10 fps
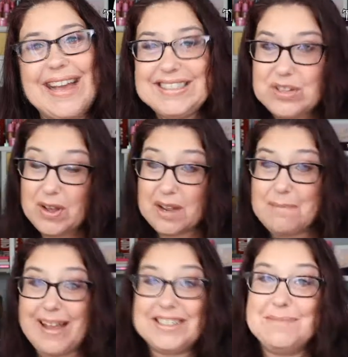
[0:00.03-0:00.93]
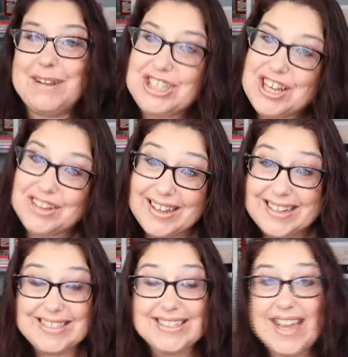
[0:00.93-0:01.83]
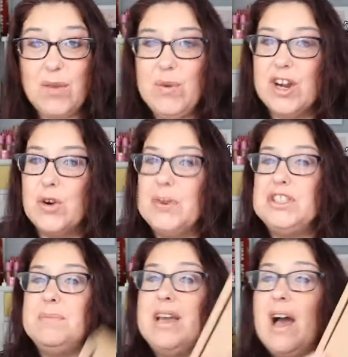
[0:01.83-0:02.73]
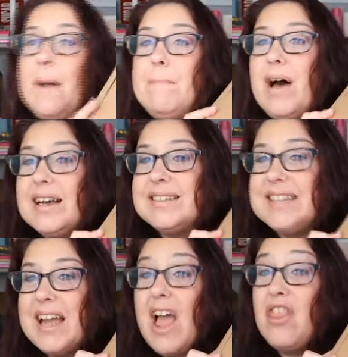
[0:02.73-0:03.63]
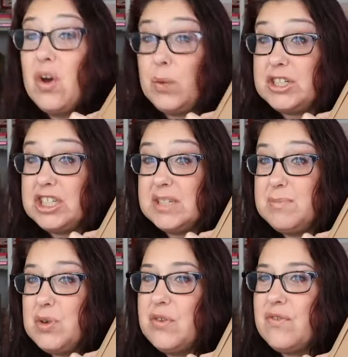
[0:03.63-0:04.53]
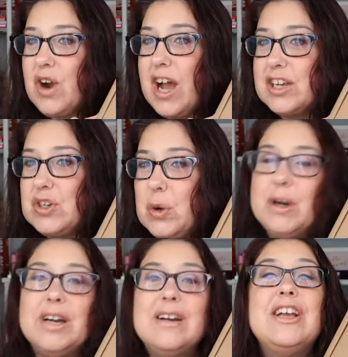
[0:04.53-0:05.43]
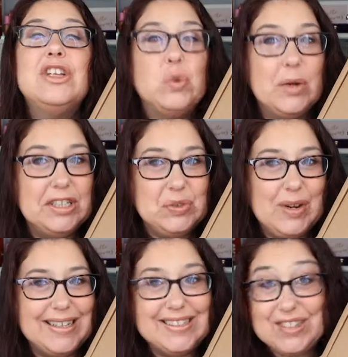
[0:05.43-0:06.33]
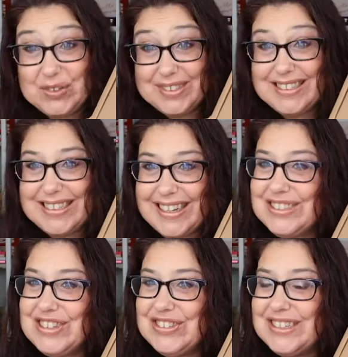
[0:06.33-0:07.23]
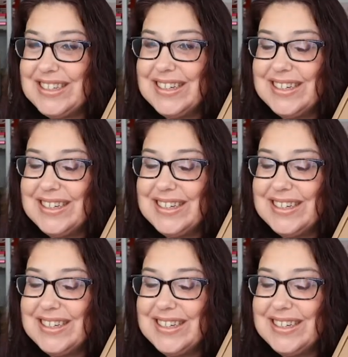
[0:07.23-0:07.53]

guys, and welcome back to my channel. And today we are going to be unboxing the Witch's Moon for October twenty twenty, so stay tuned.